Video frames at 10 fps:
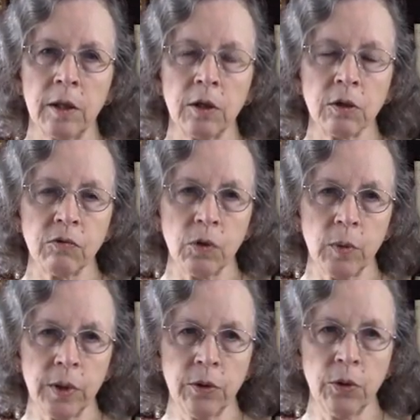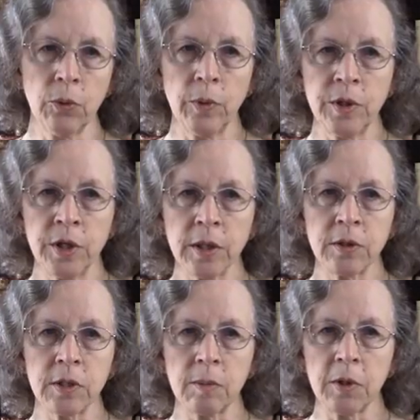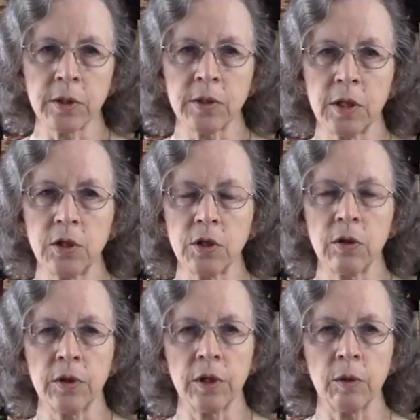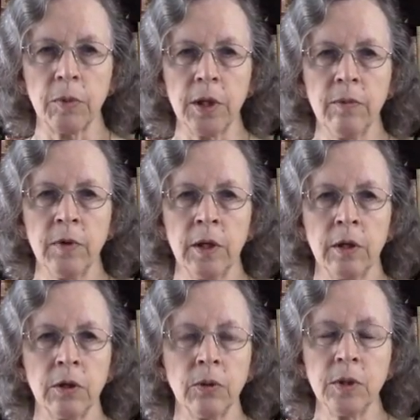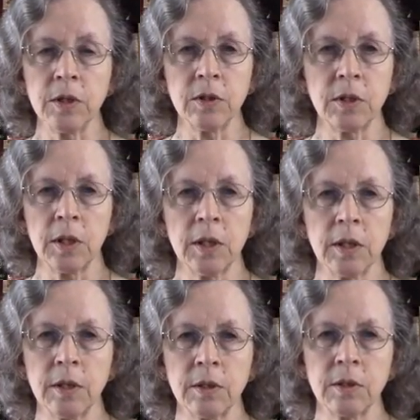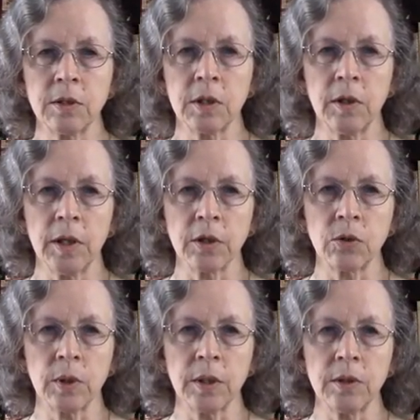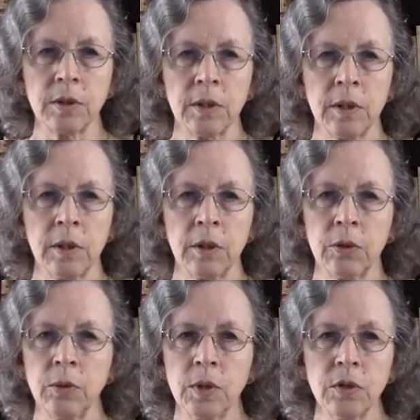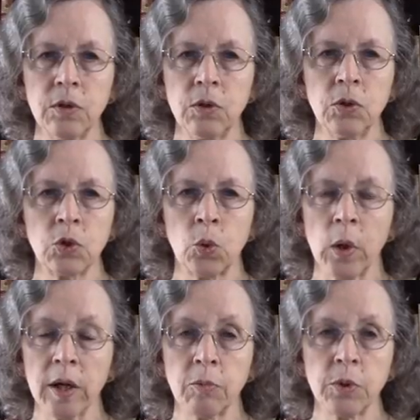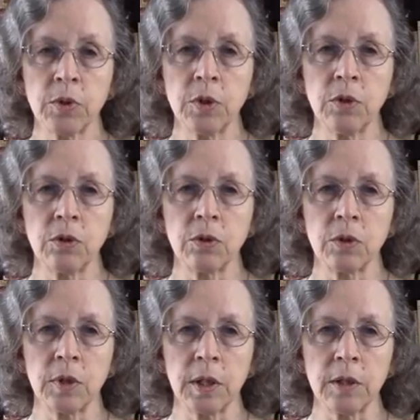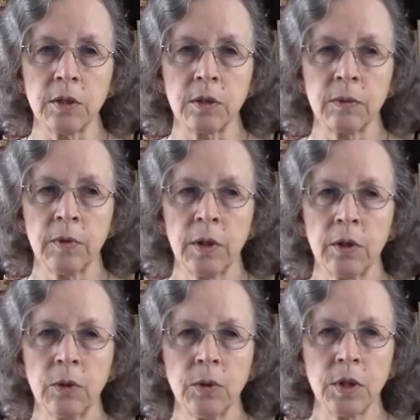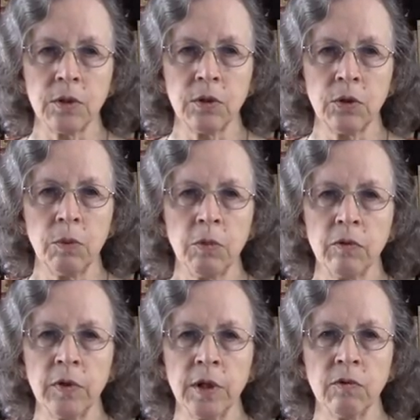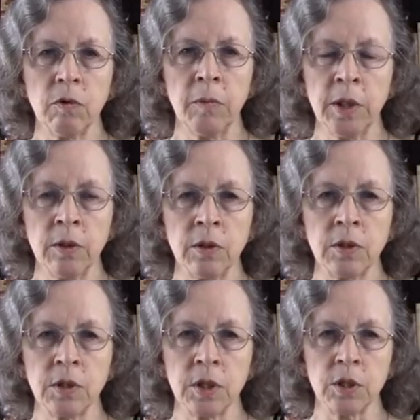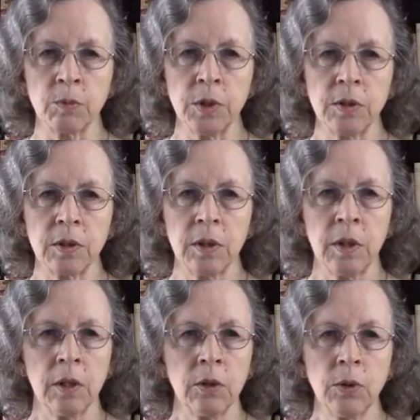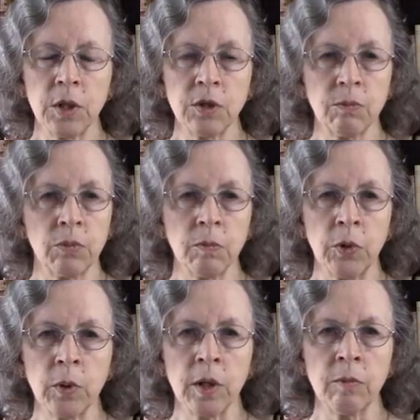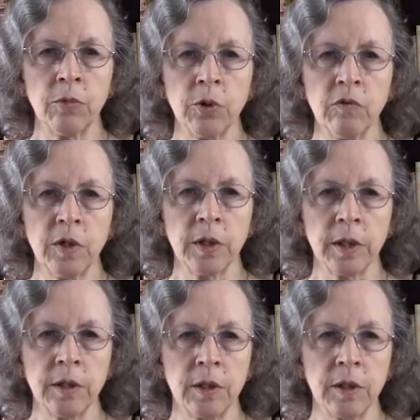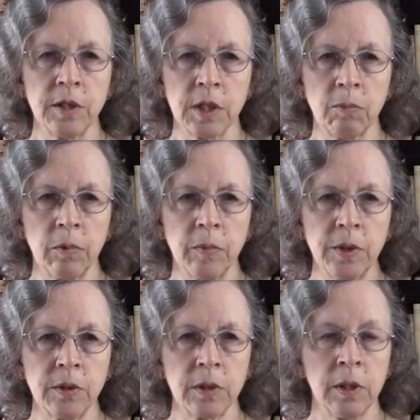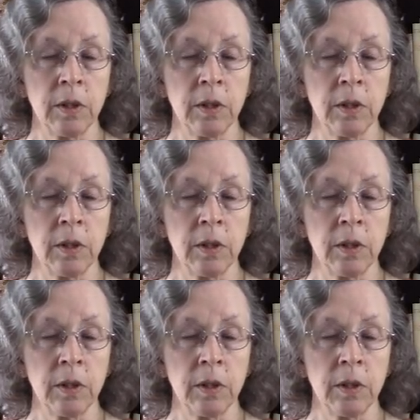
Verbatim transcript: Look for one who rejects subluxation therapy, who doesn't take unnecessary x-rays, who doesn't use quack procedures or tests, who doesn't do preventive or maintenance adjustments, who doesn't promote unproven dietary supplements,